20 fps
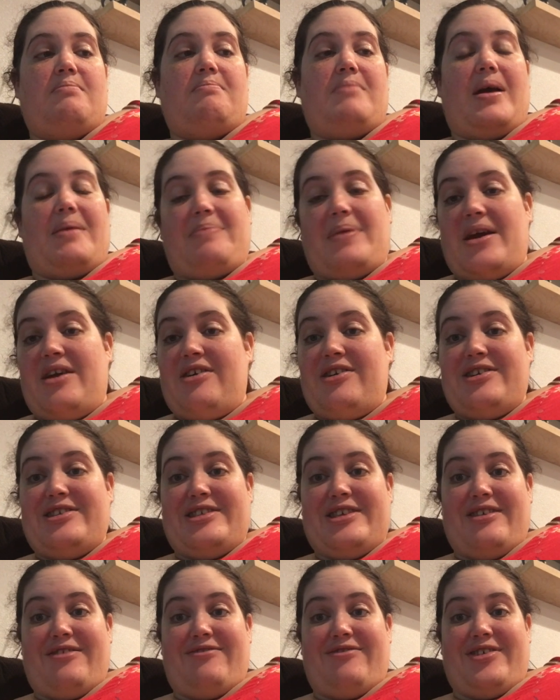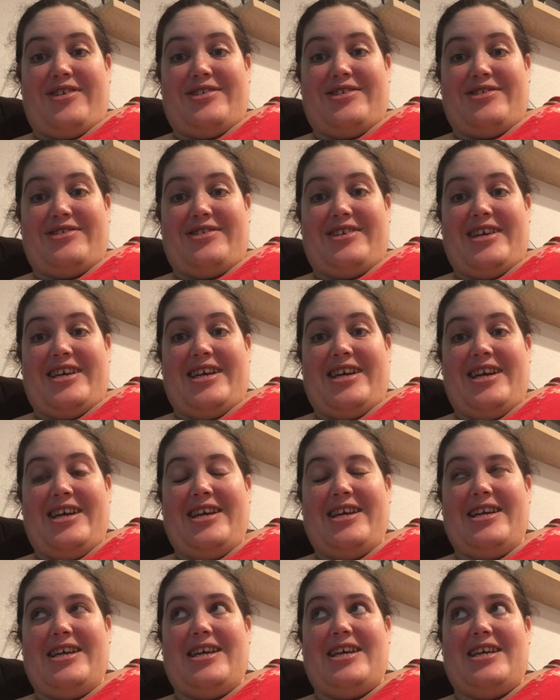My parents' anniversary
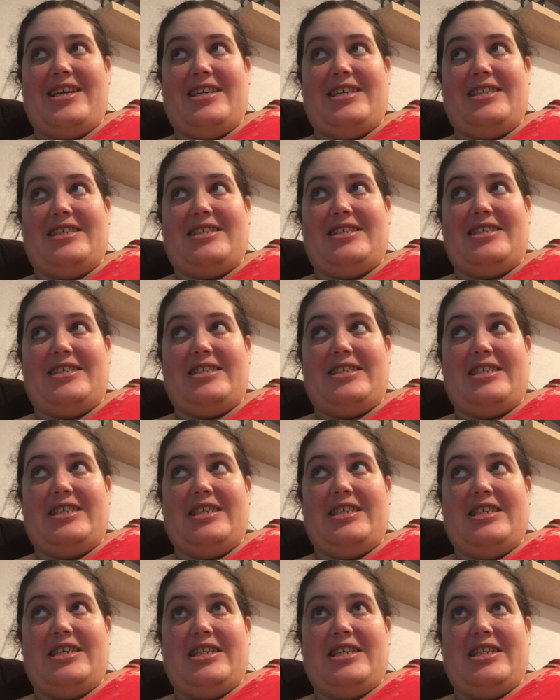is